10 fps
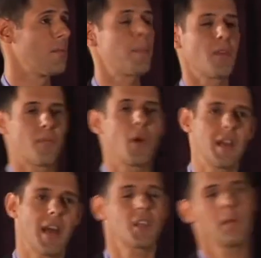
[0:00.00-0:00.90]
People have
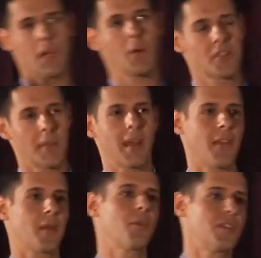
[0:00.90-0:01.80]
pointed out to me, yeah, well, some
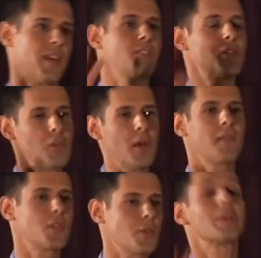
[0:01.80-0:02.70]
Catholic priests actually do
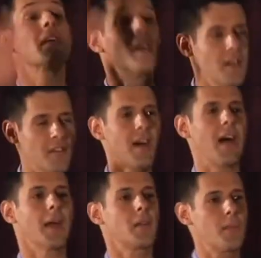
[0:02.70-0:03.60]
have children.
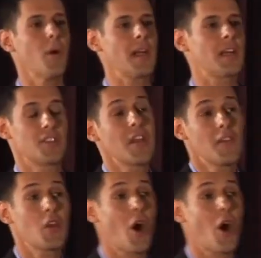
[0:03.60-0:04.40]
Fine. The point is, the